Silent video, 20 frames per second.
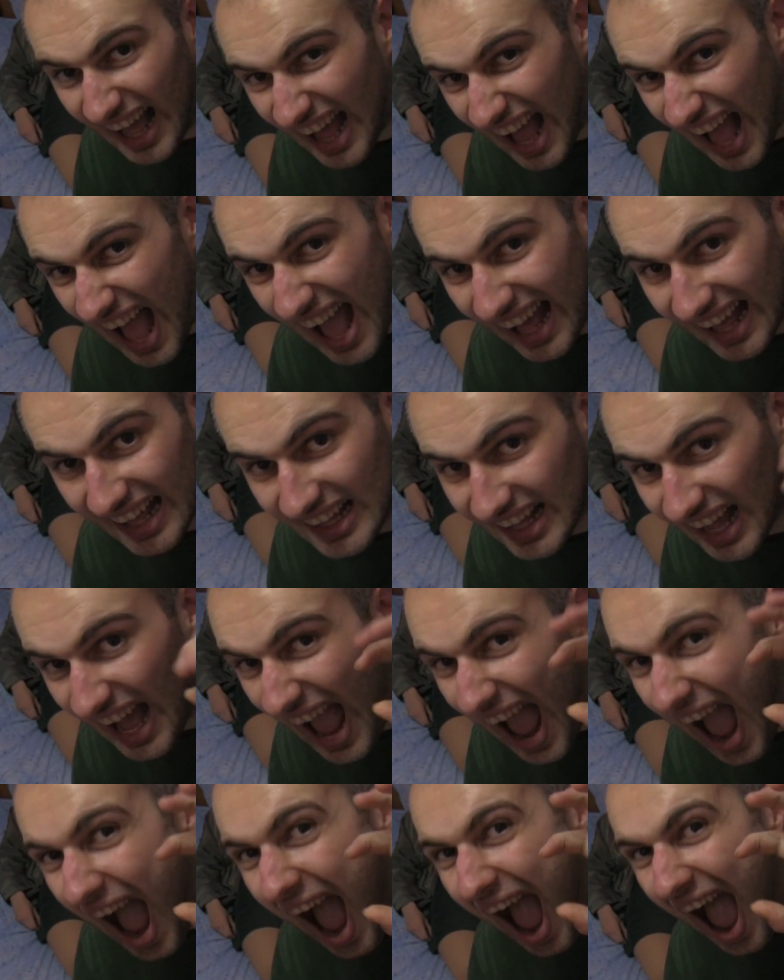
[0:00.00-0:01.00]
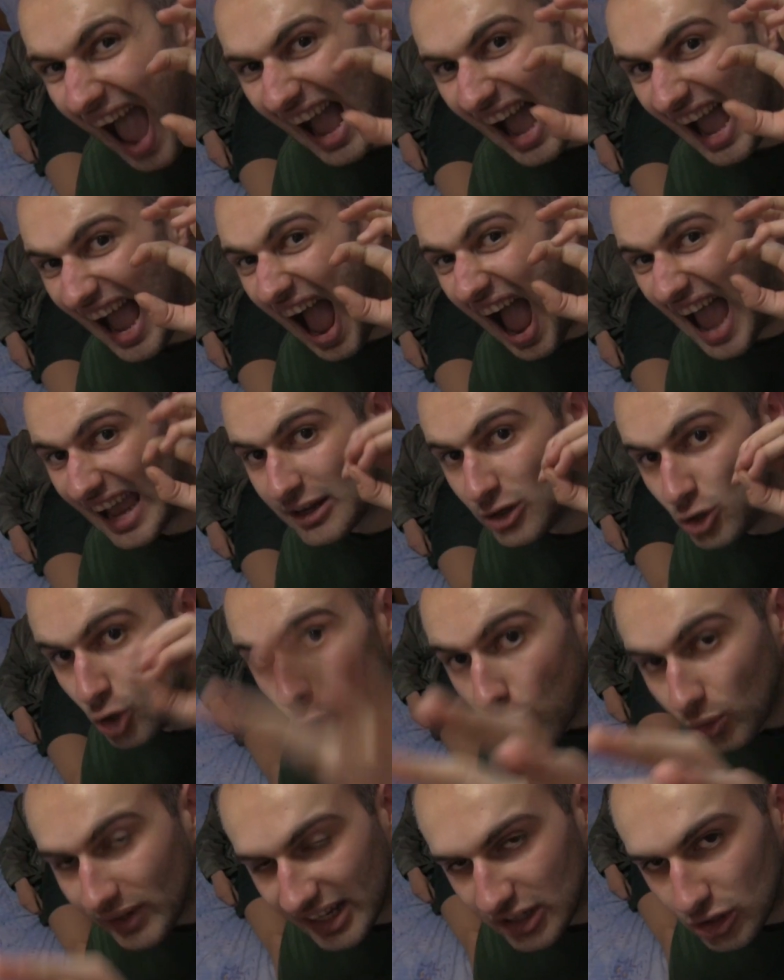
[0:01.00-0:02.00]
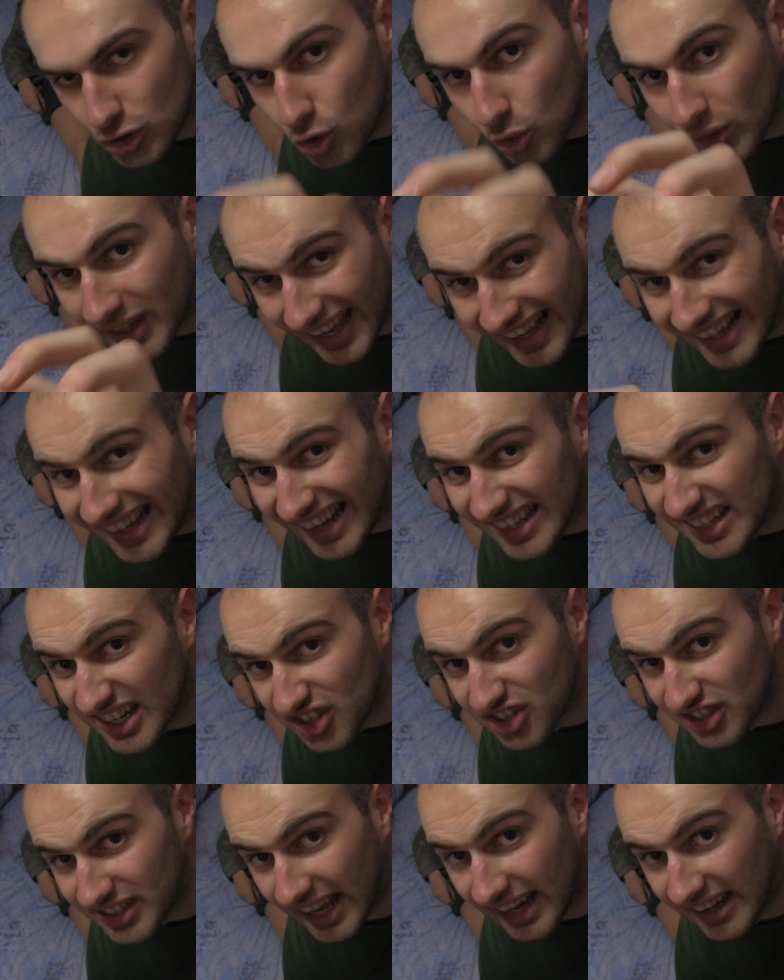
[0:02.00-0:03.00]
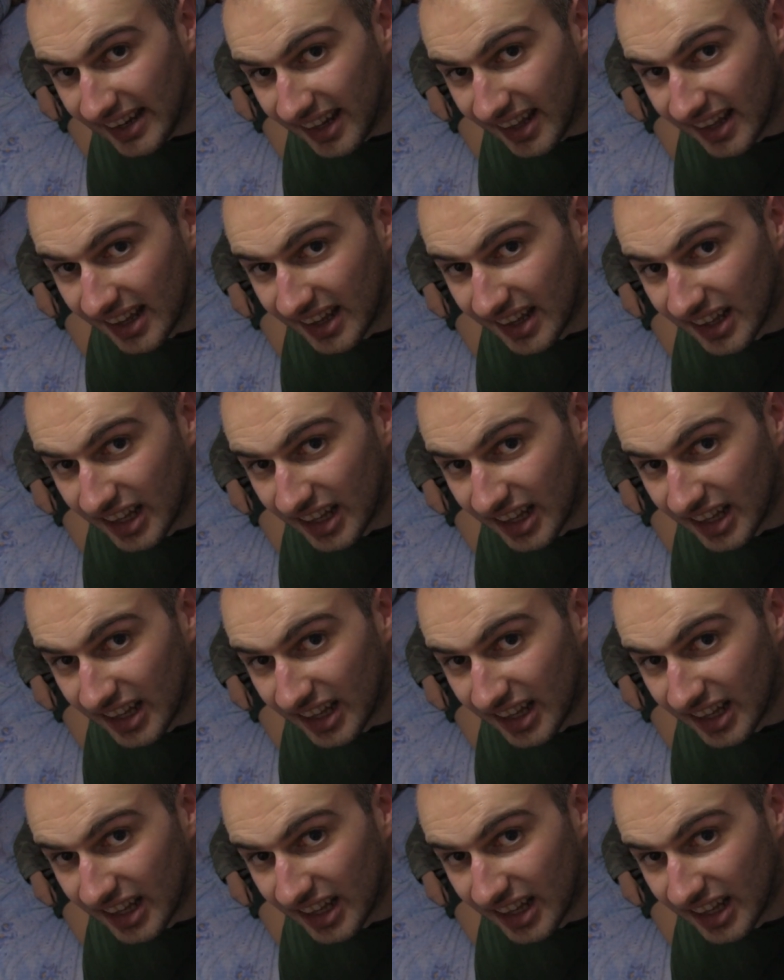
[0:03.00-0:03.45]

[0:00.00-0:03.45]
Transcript: I, I know that you can understand.